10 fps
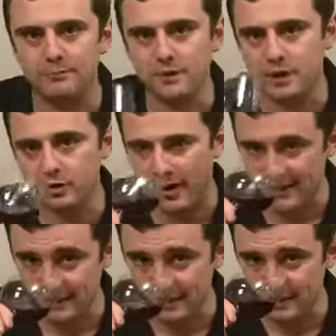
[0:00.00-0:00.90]
You know, I
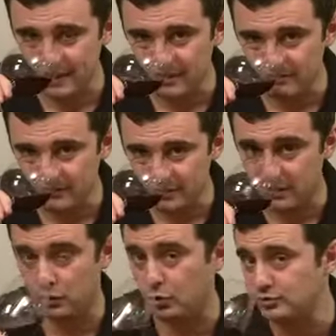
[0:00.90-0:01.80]
need you to
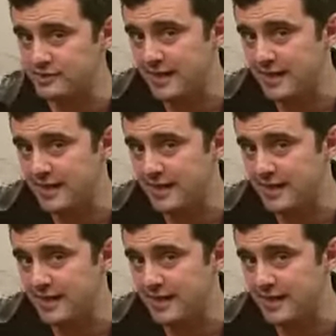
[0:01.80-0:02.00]
close